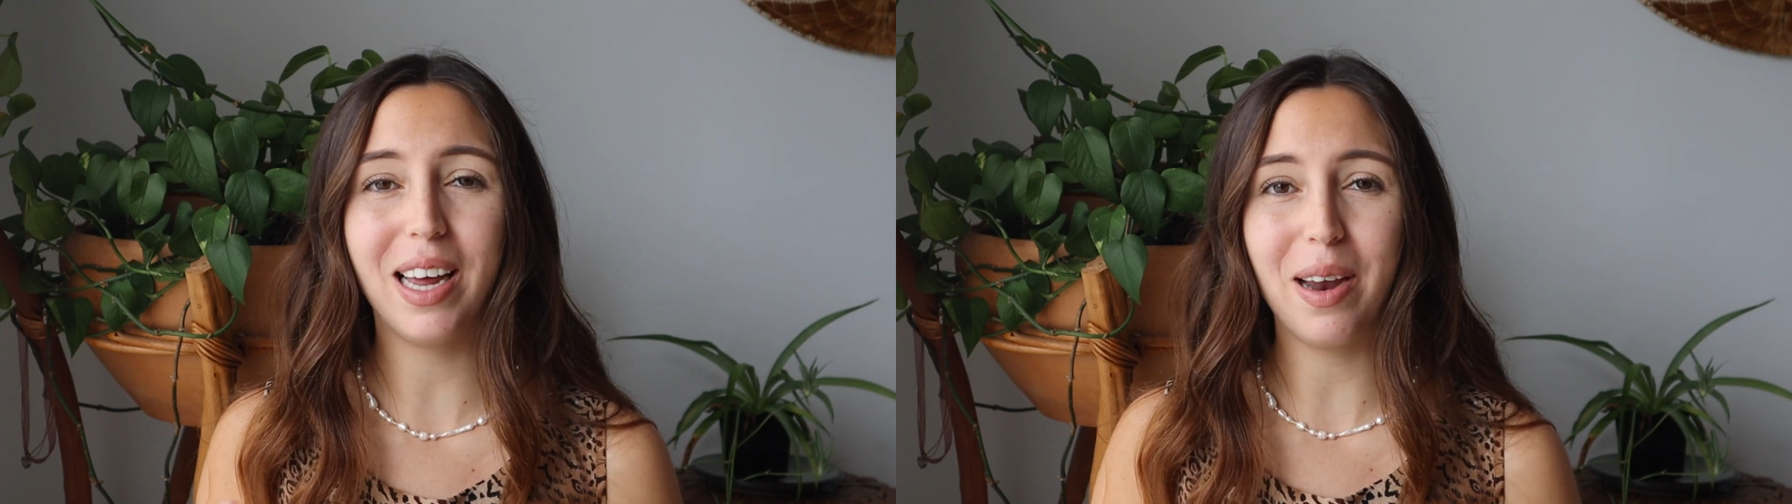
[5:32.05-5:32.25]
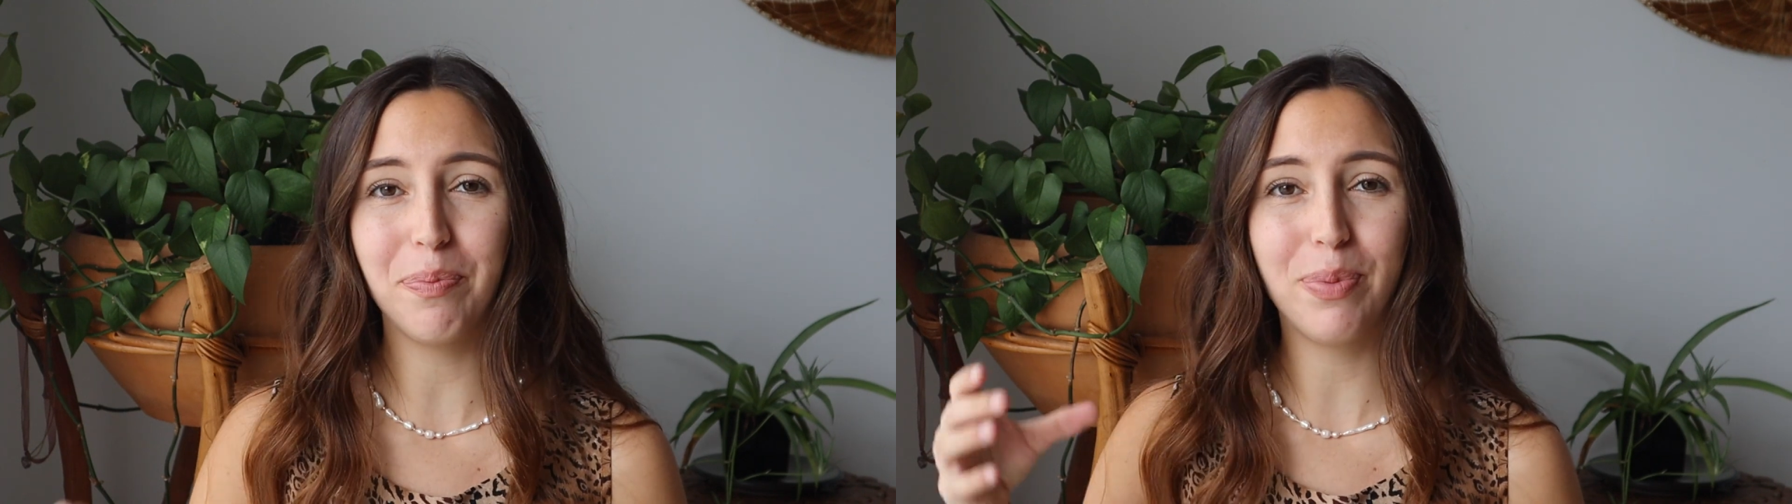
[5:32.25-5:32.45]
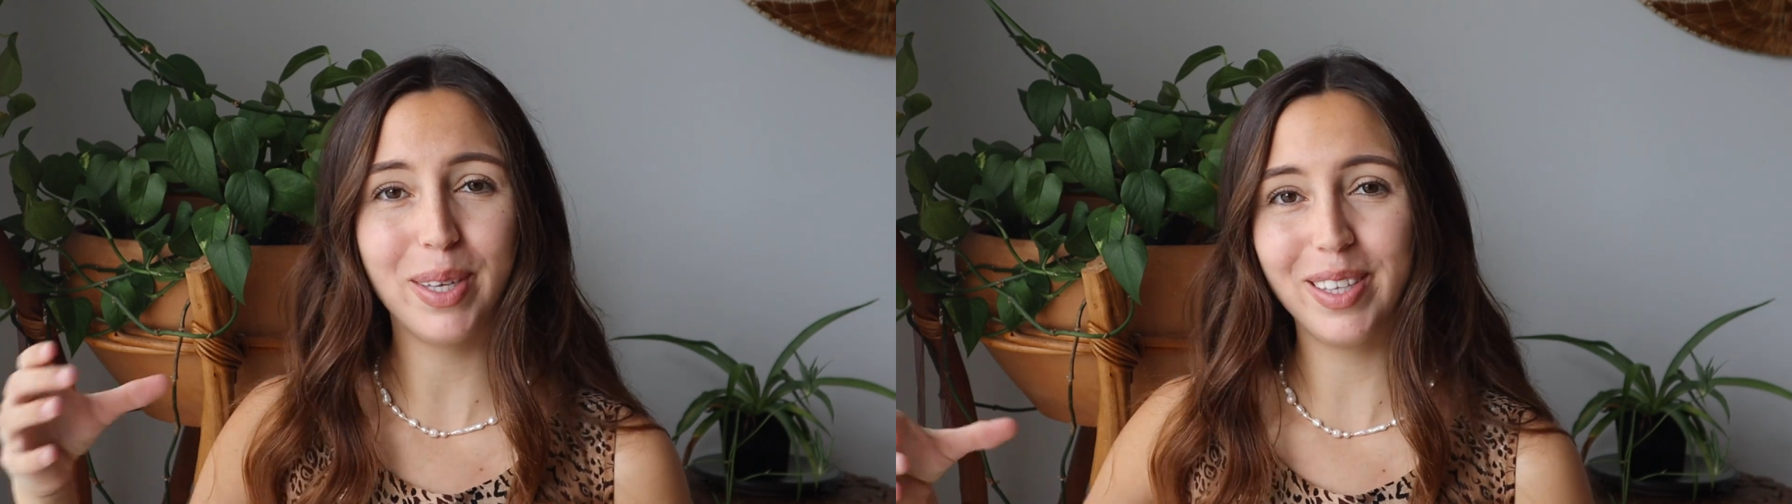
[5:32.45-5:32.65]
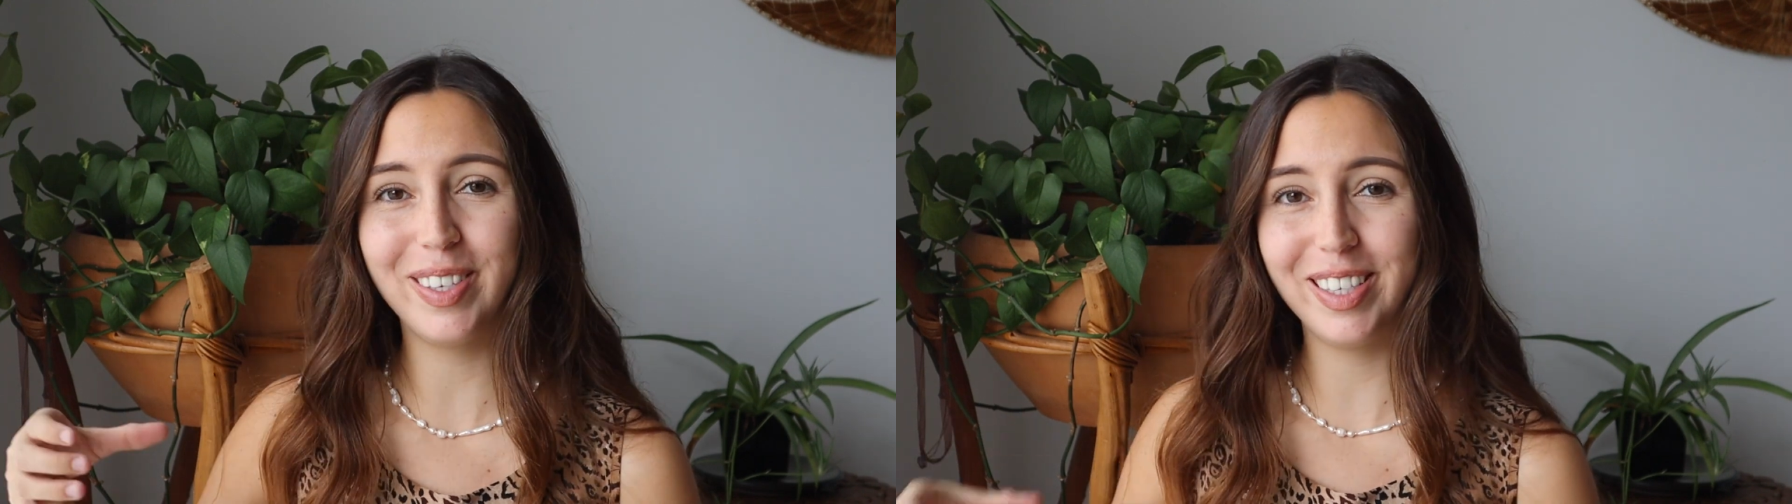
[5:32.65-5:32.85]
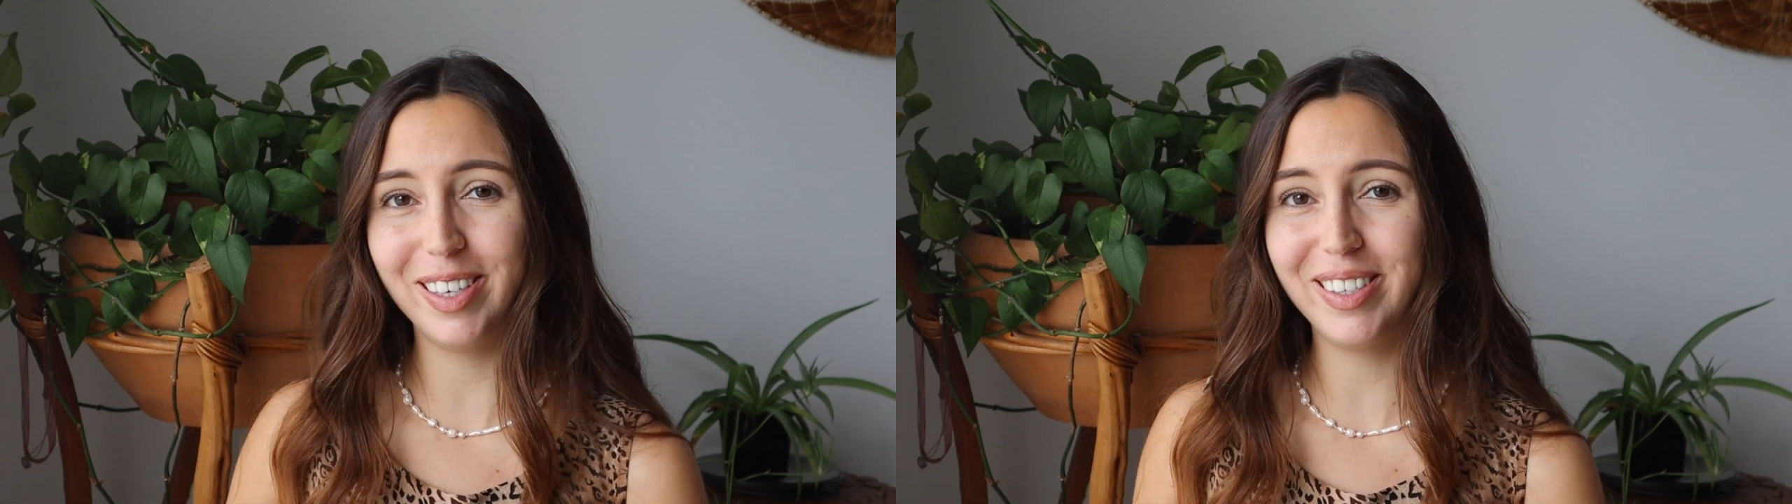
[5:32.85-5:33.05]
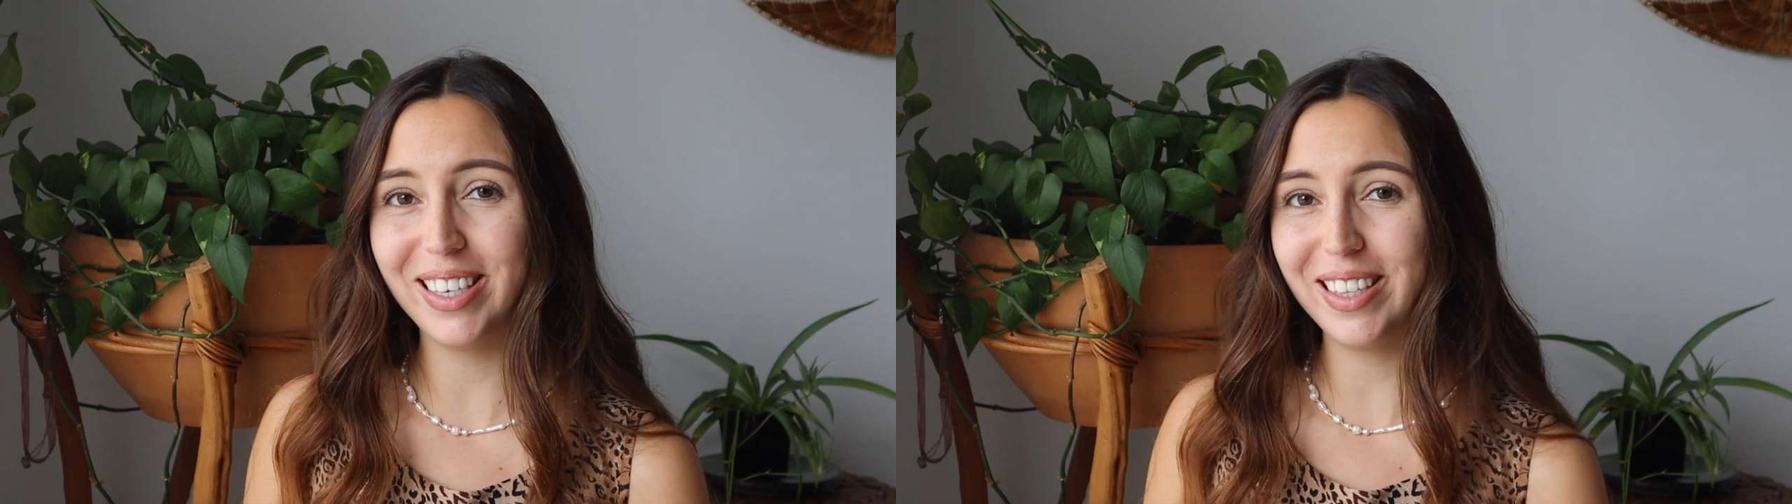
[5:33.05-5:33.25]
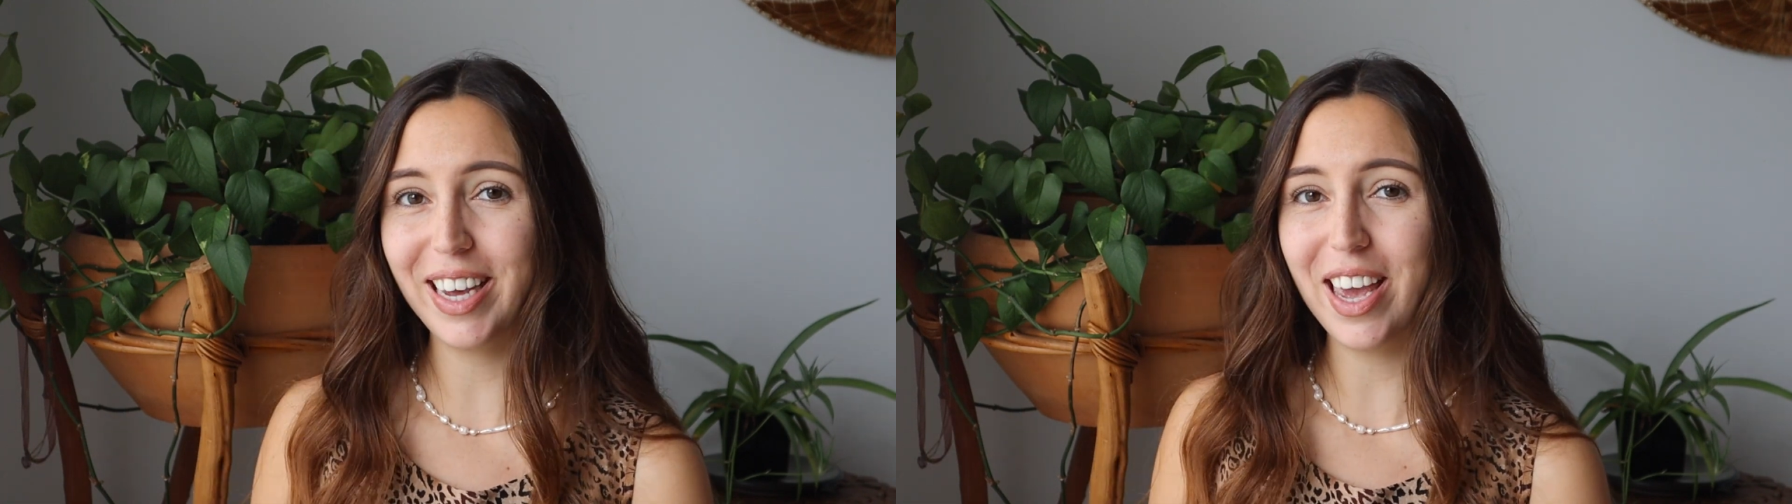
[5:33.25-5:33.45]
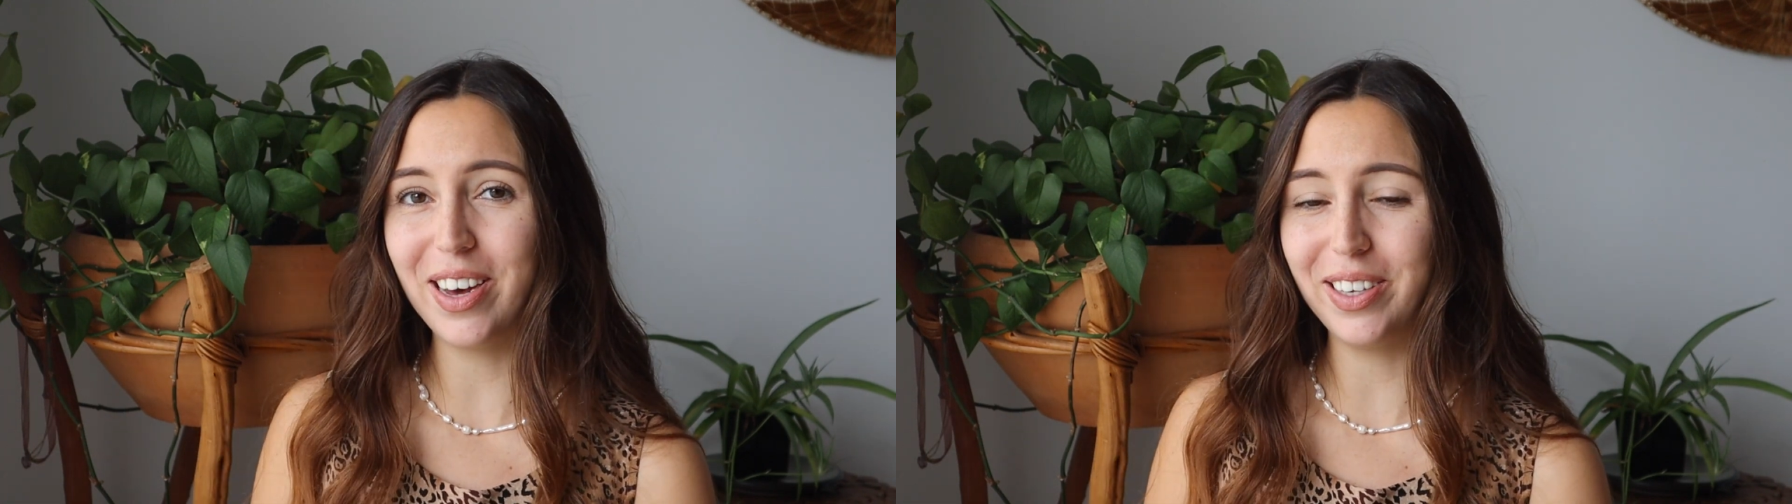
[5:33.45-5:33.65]
and put the stilts in the
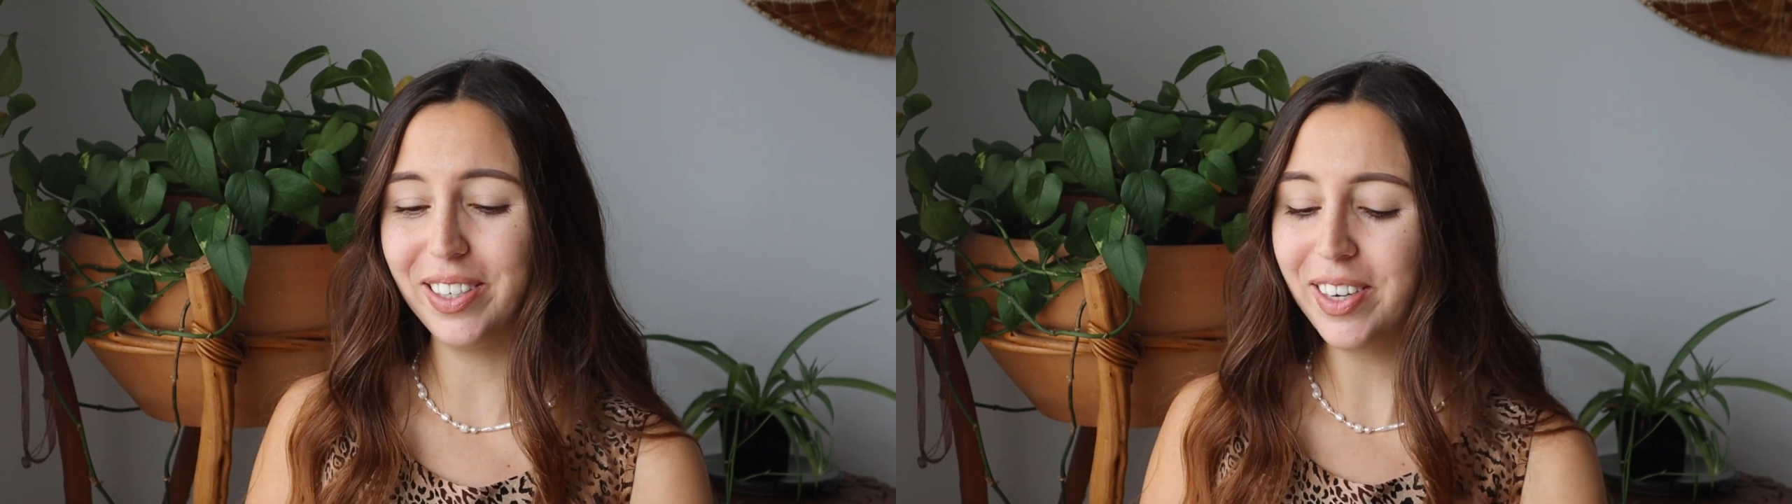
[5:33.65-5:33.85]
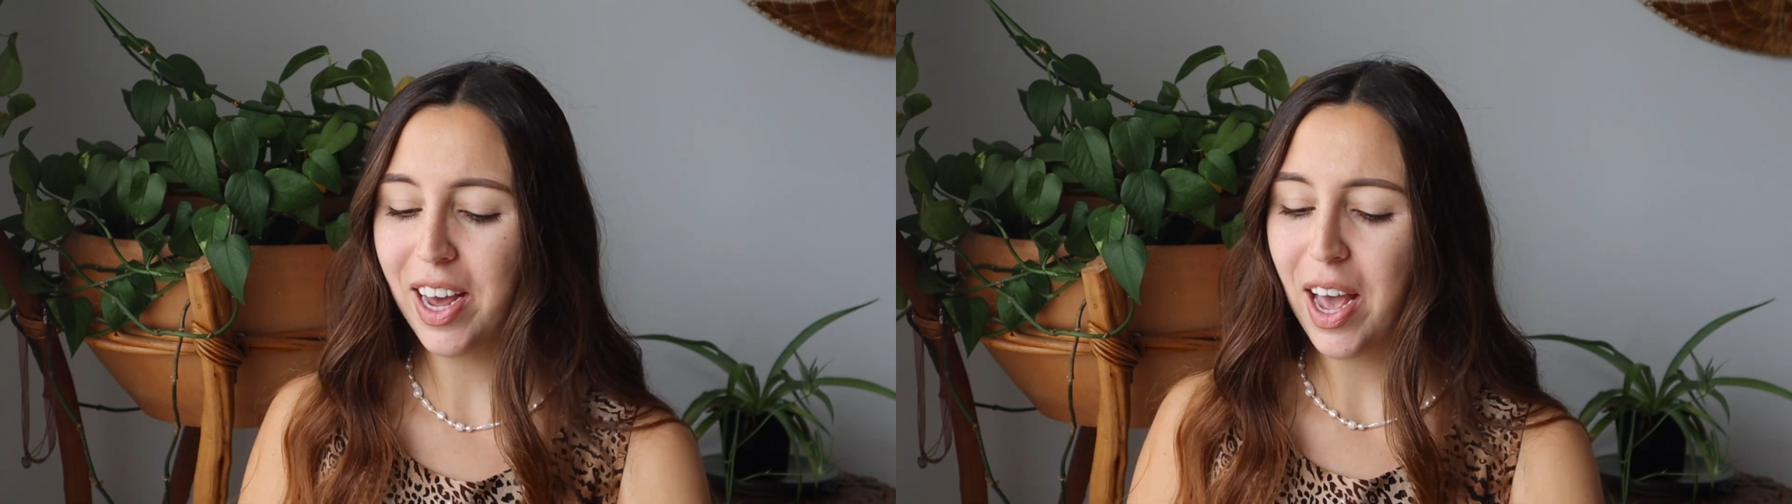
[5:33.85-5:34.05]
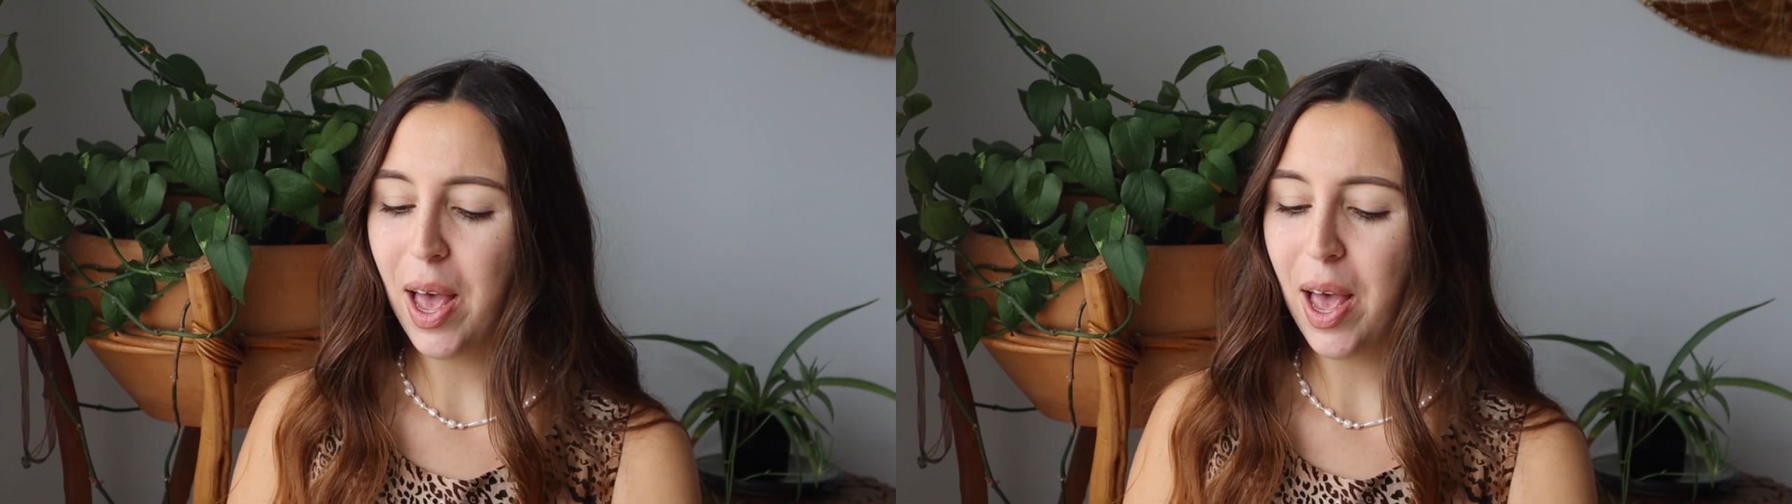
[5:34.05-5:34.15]
kiln